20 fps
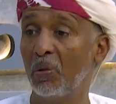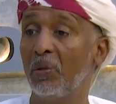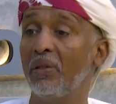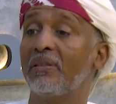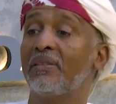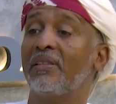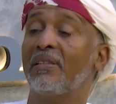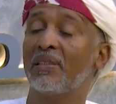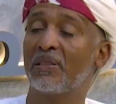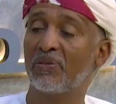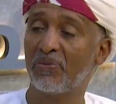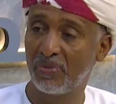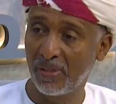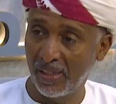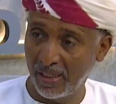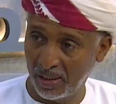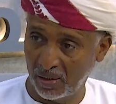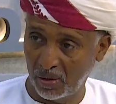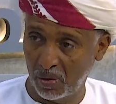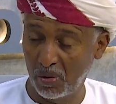it is
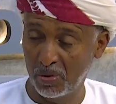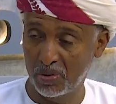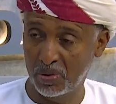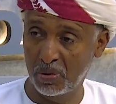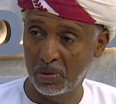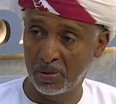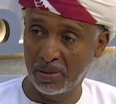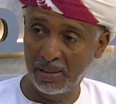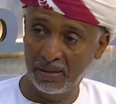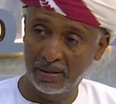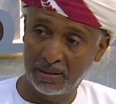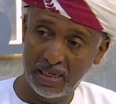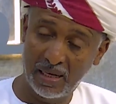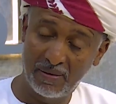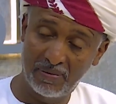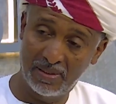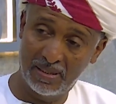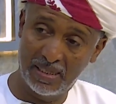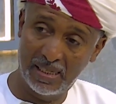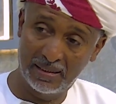very close. You can
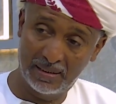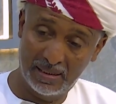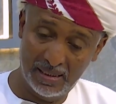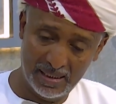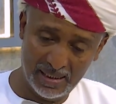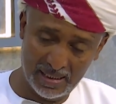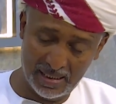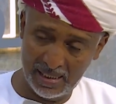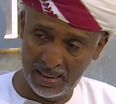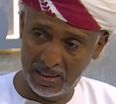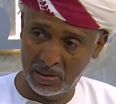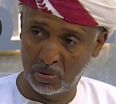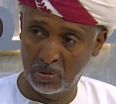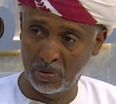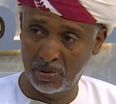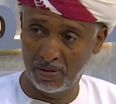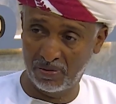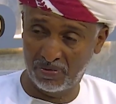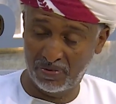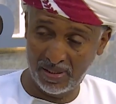cover that distance
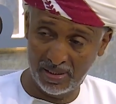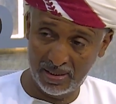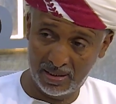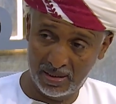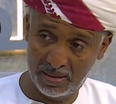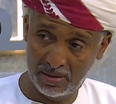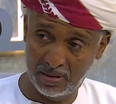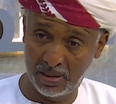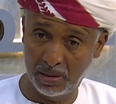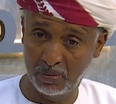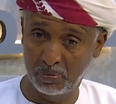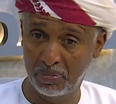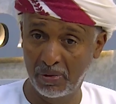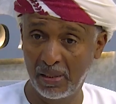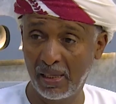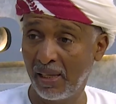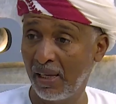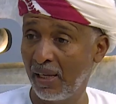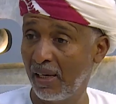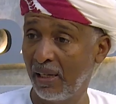with a fast ship
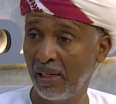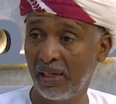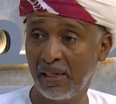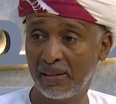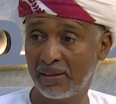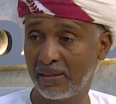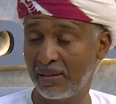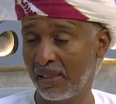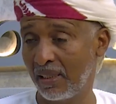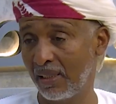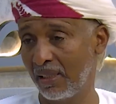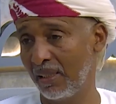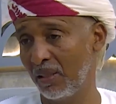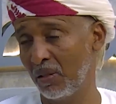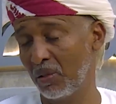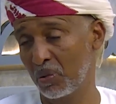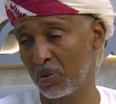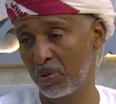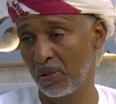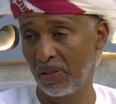in less than
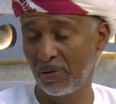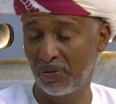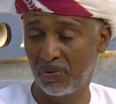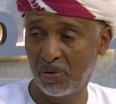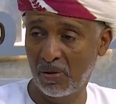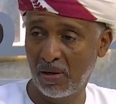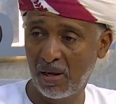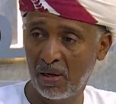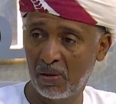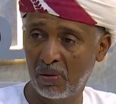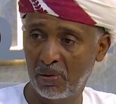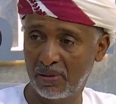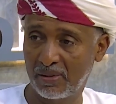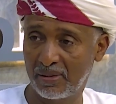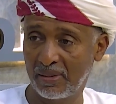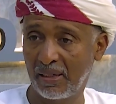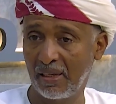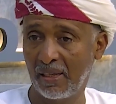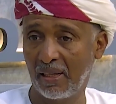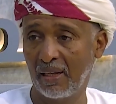24
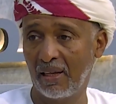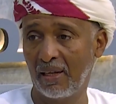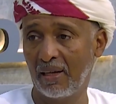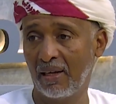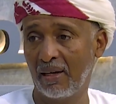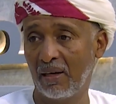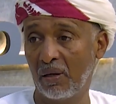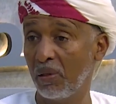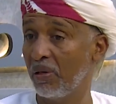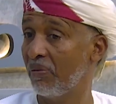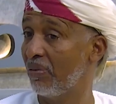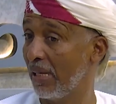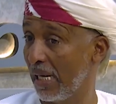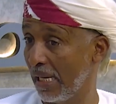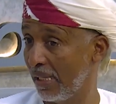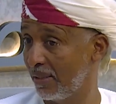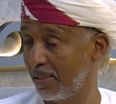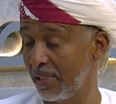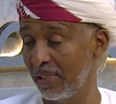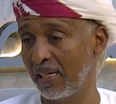hours, or even
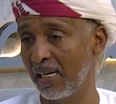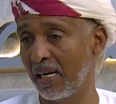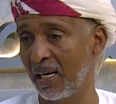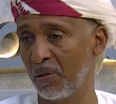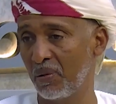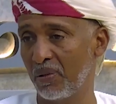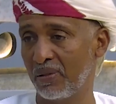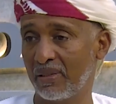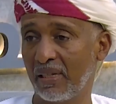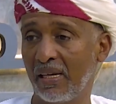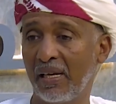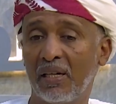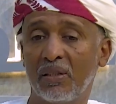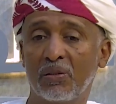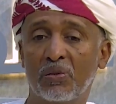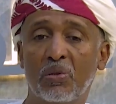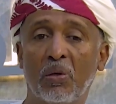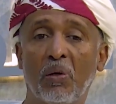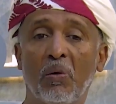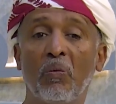18 hours.
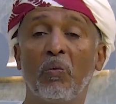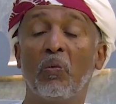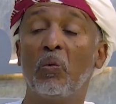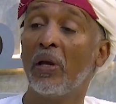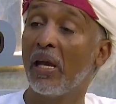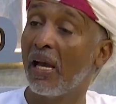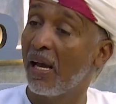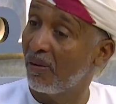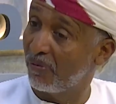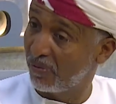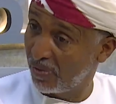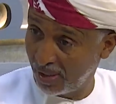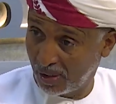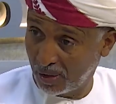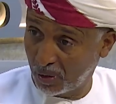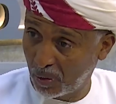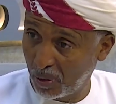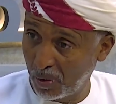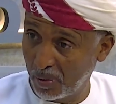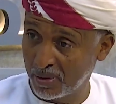So we are
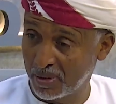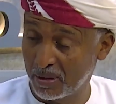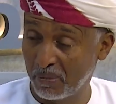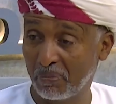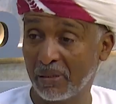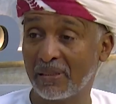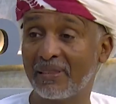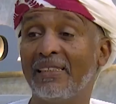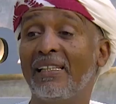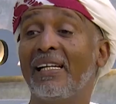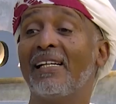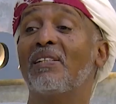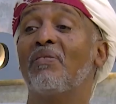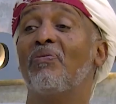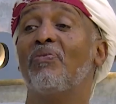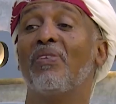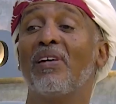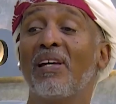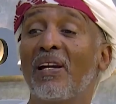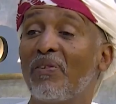very close, but yet
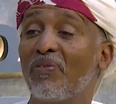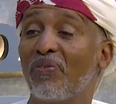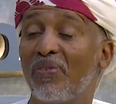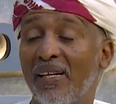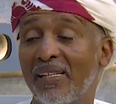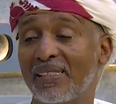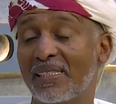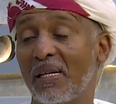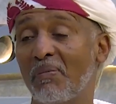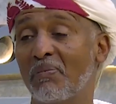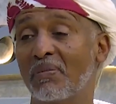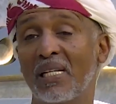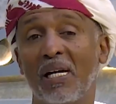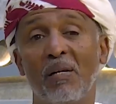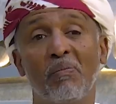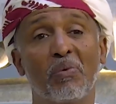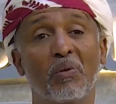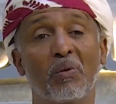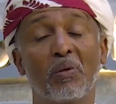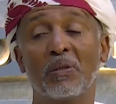very far
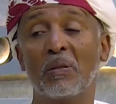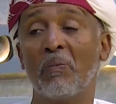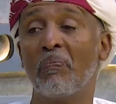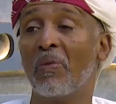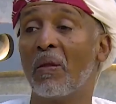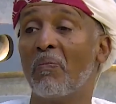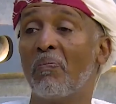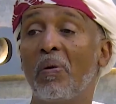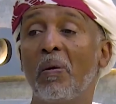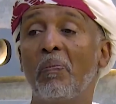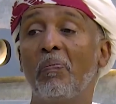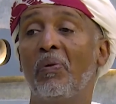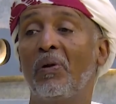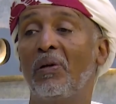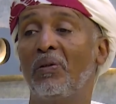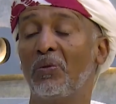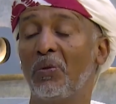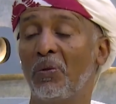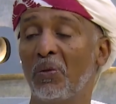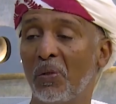sometimes, because
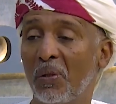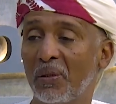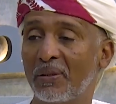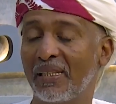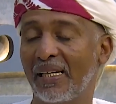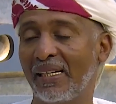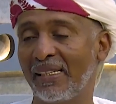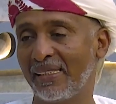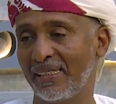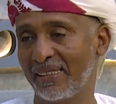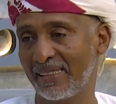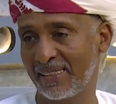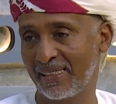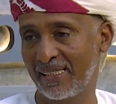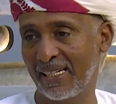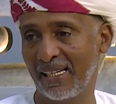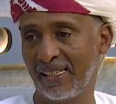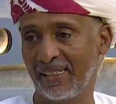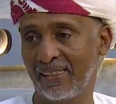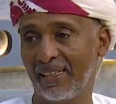people do not
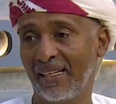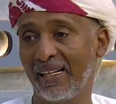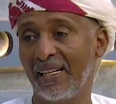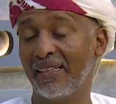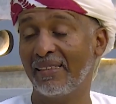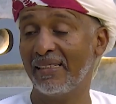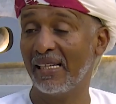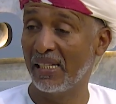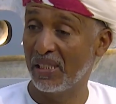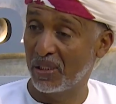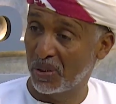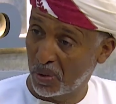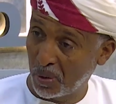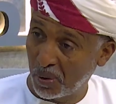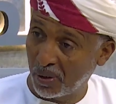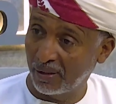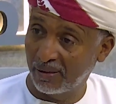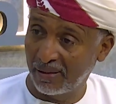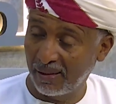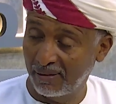understand the
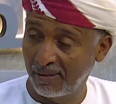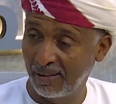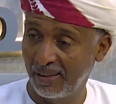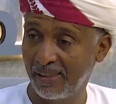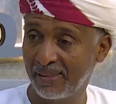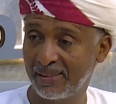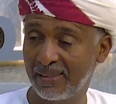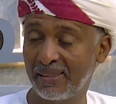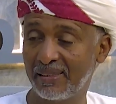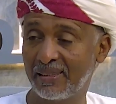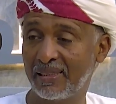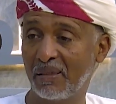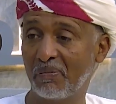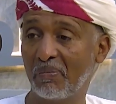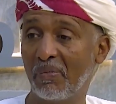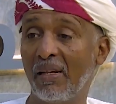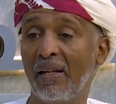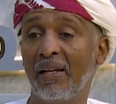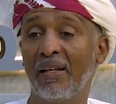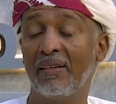historical
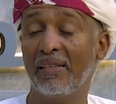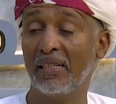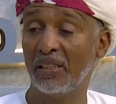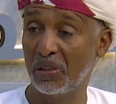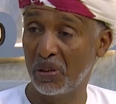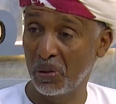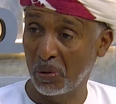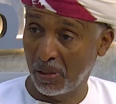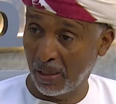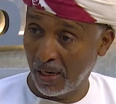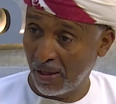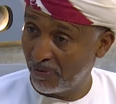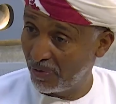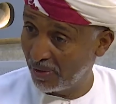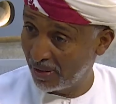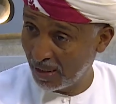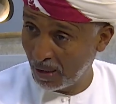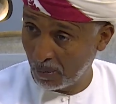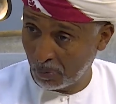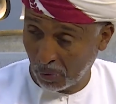relationship, the
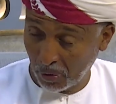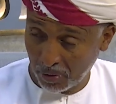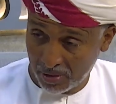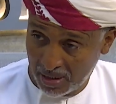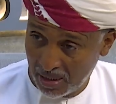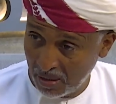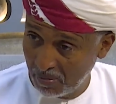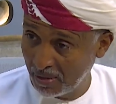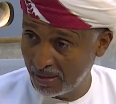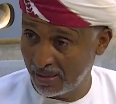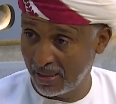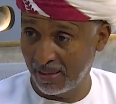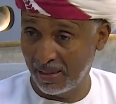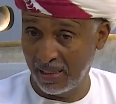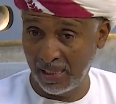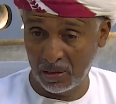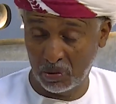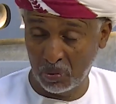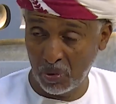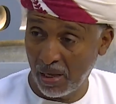geographical proximity
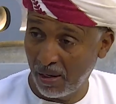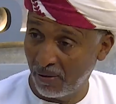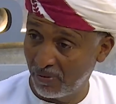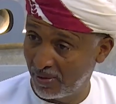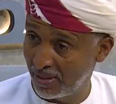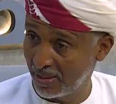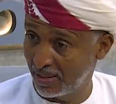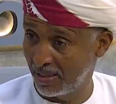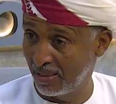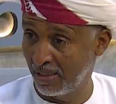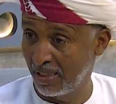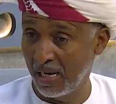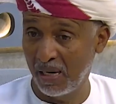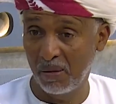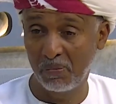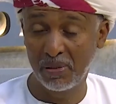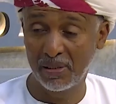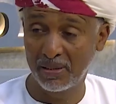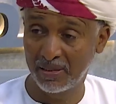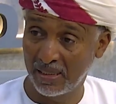that we have these
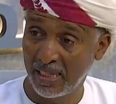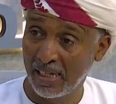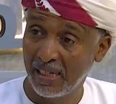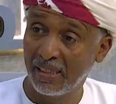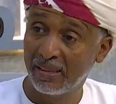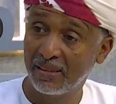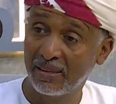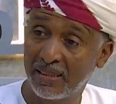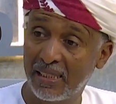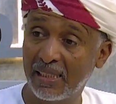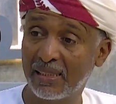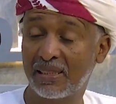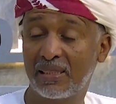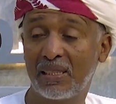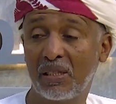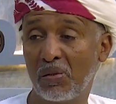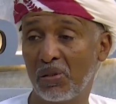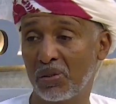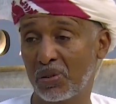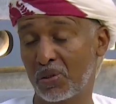neighbors, just
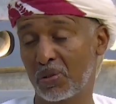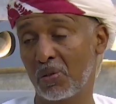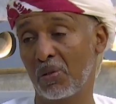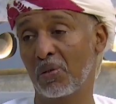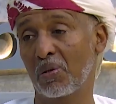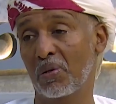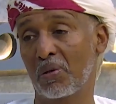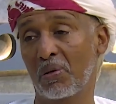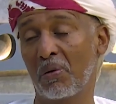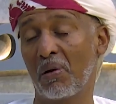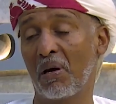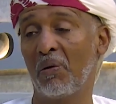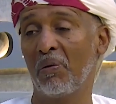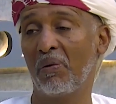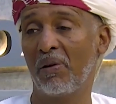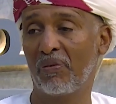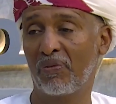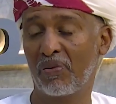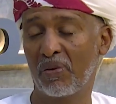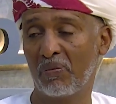stone throw
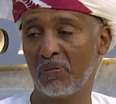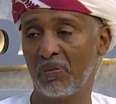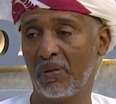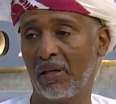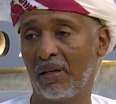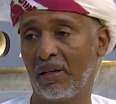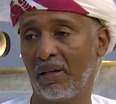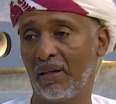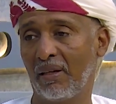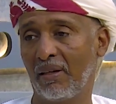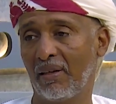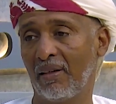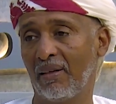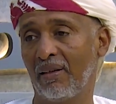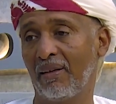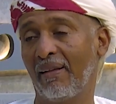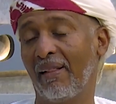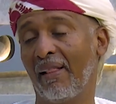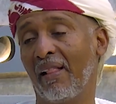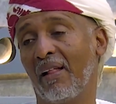away from
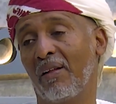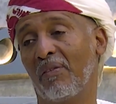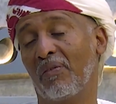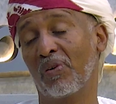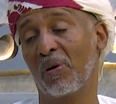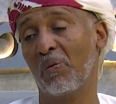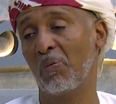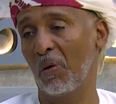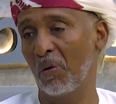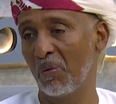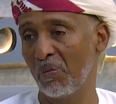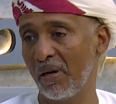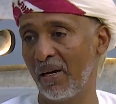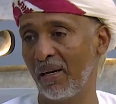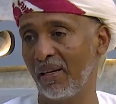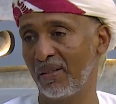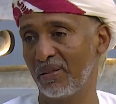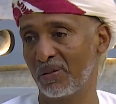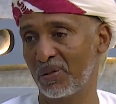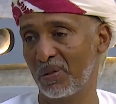
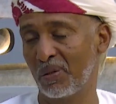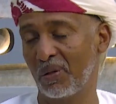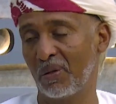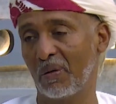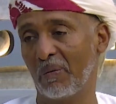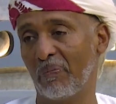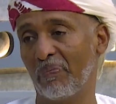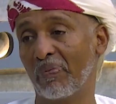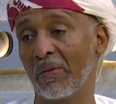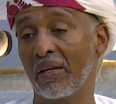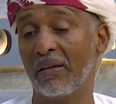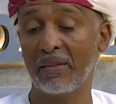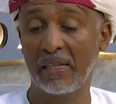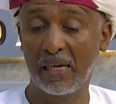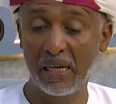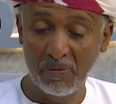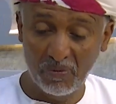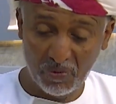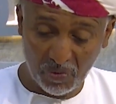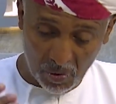Oman. So
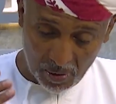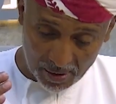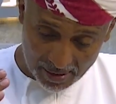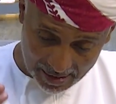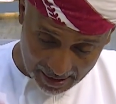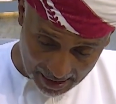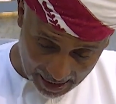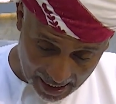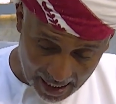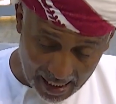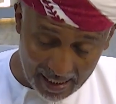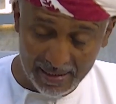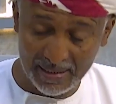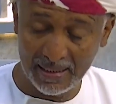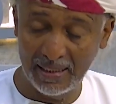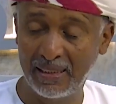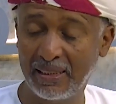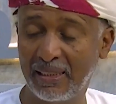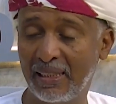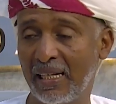the influence
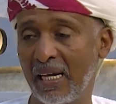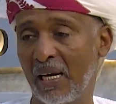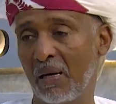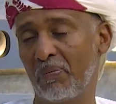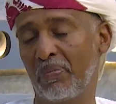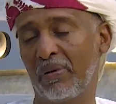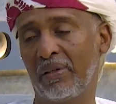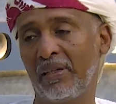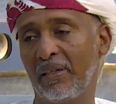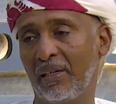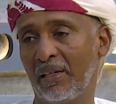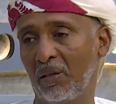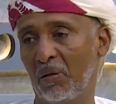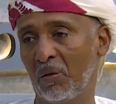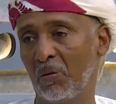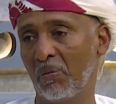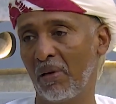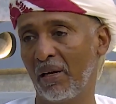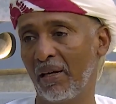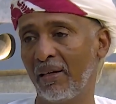has indeed happened here in
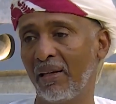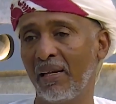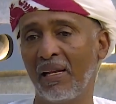Oman,